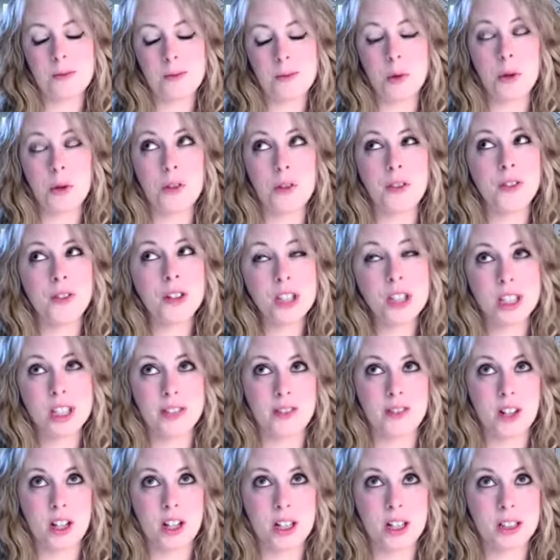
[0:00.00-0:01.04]
Well, first of
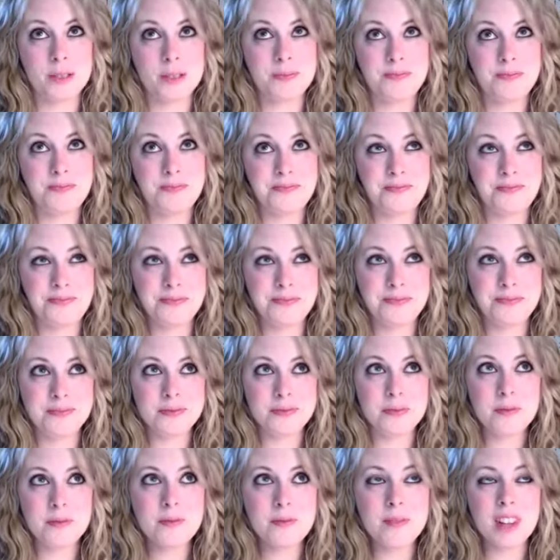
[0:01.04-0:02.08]
all,
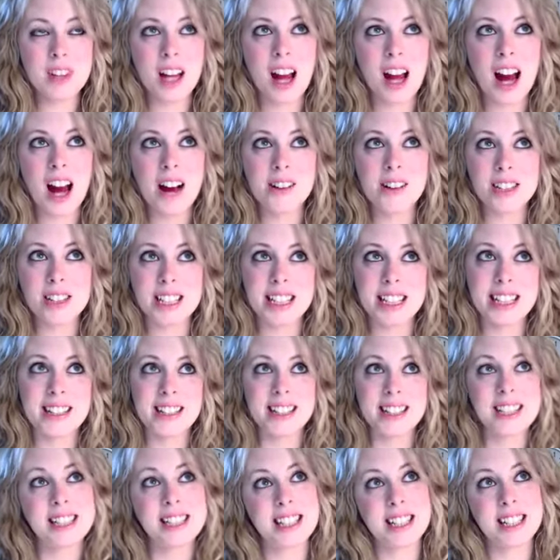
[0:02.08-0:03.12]
I was like,
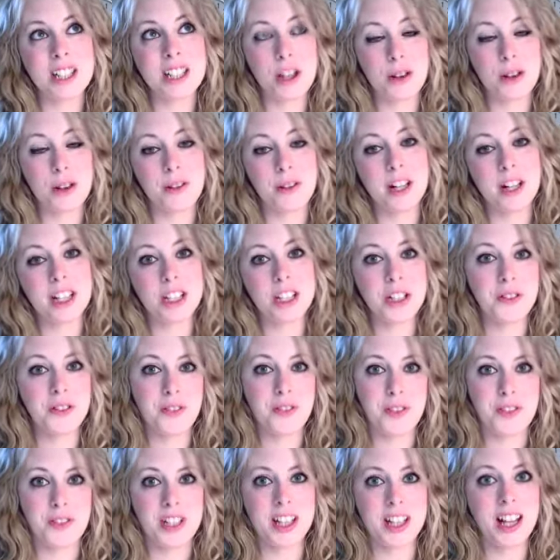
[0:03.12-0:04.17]
let's get to
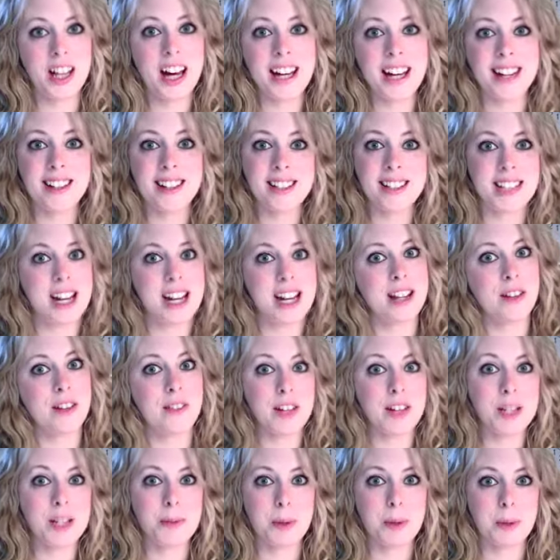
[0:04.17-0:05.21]
350 likes on the
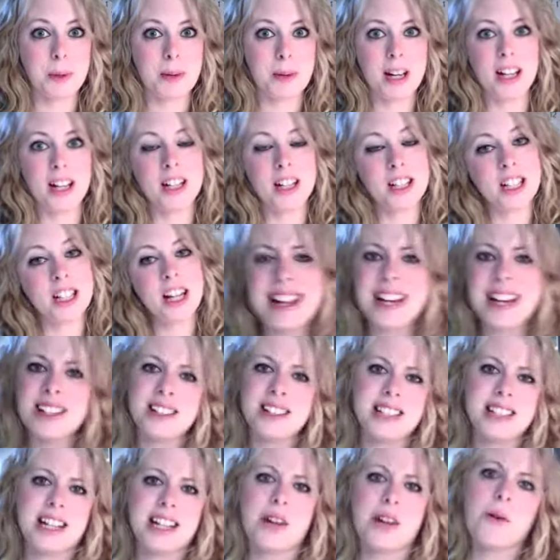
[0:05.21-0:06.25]
Facebook page. It'll
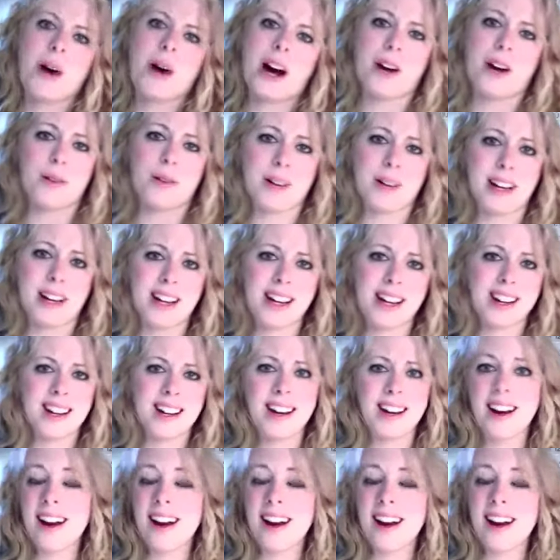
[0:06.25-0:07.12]
take a while, right?